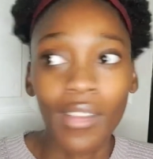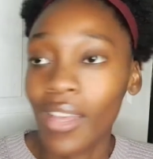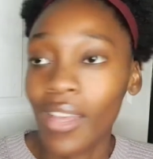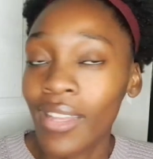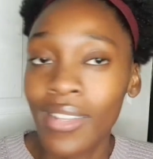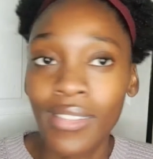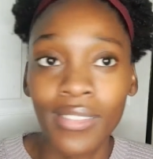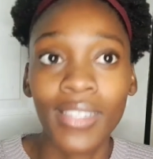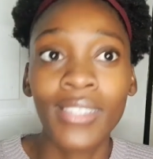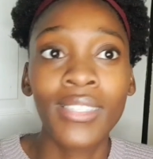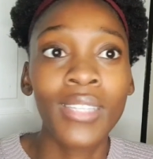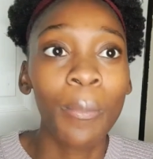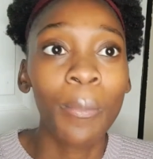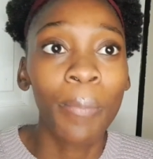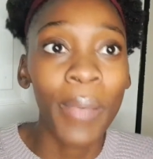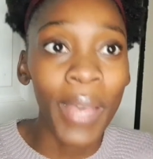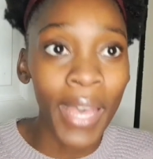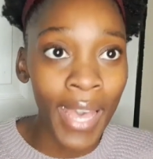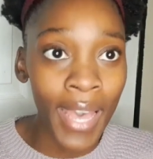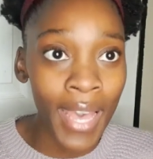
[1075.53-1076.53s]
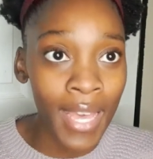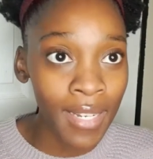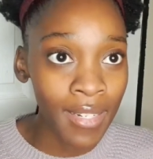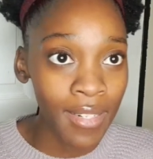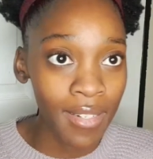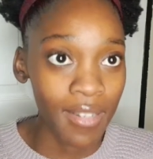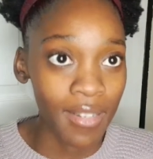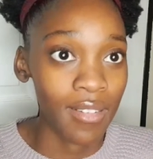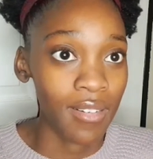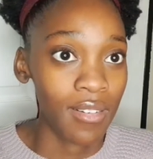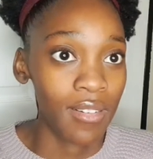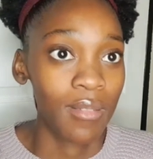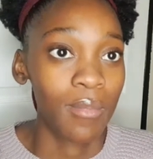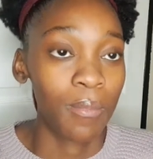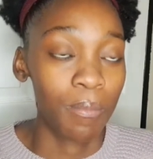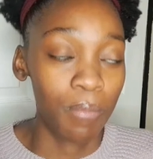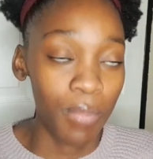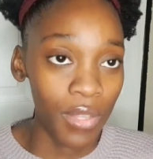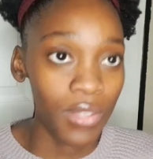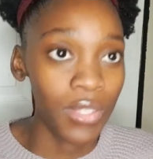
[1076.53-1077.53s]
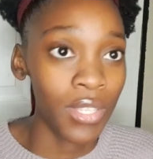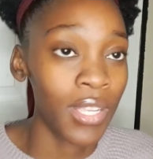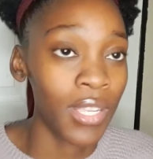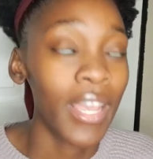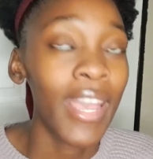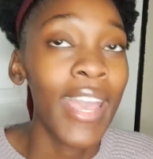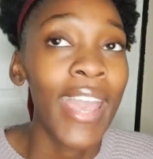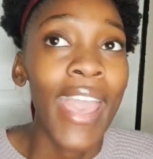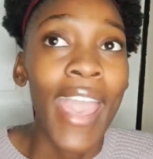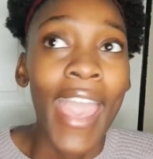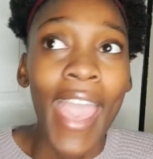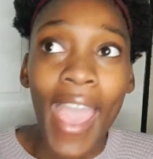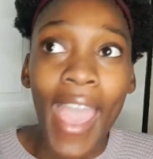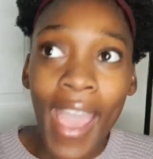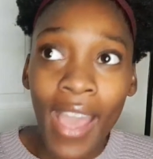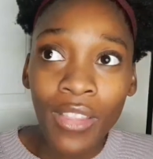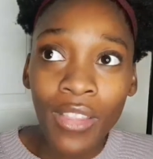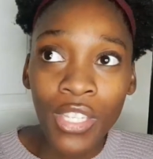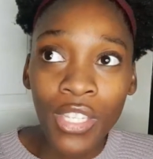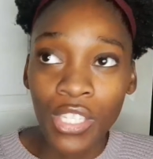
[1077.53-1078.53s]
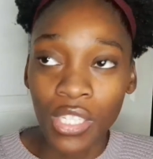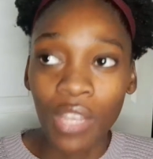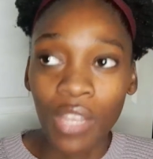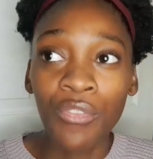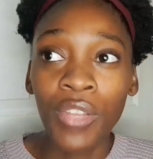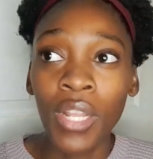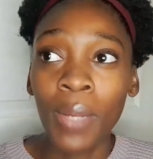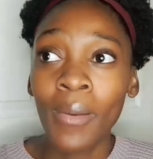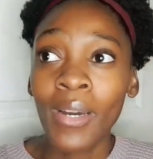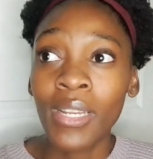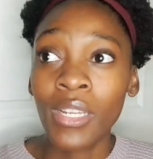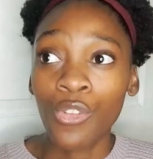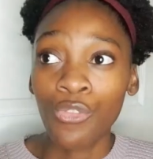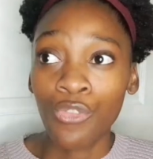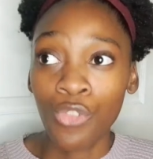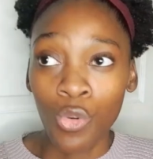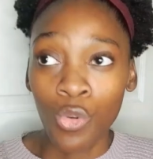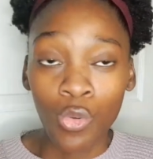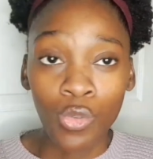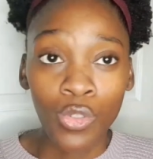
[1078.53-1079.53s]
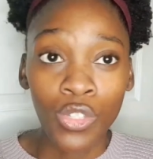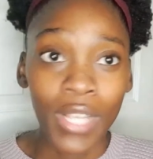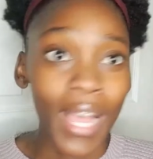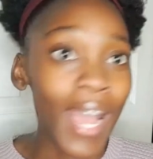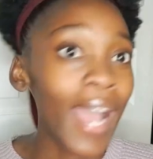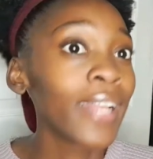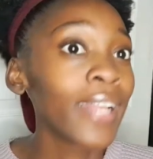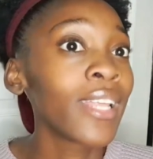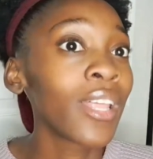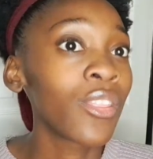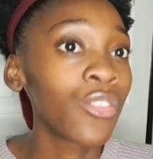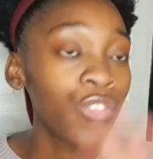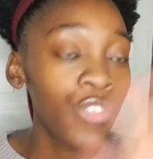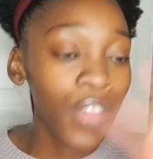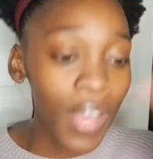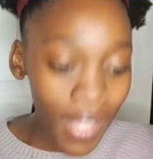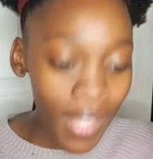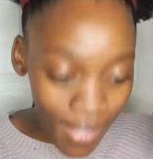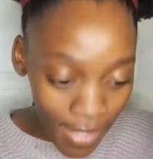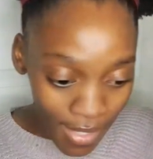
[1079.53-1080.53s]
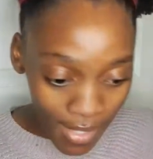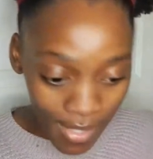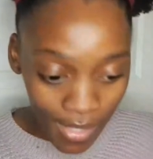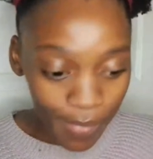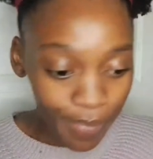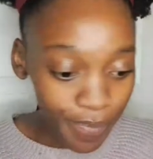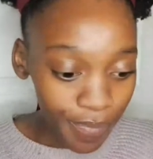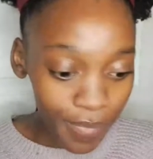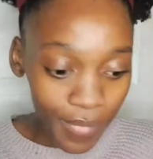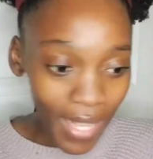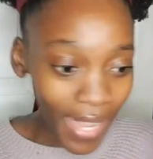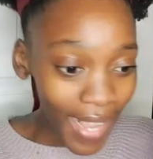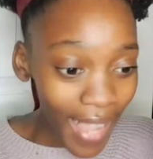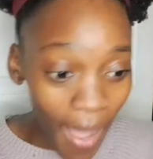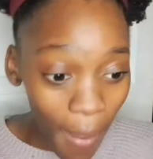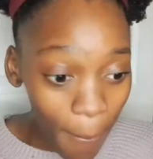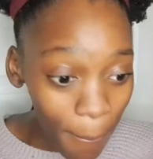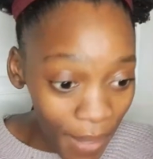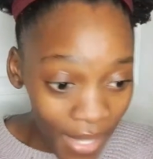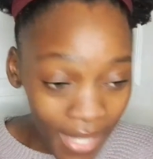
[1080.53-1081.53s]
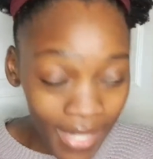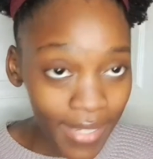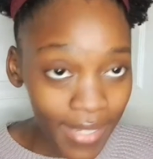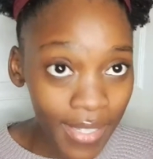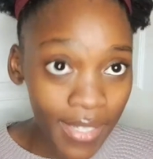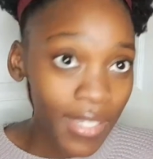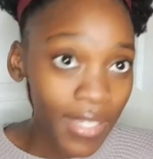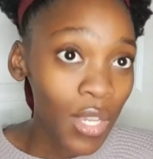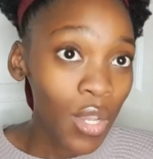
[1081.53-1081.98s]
it's a bad building. And there's even a lot of reviews under that company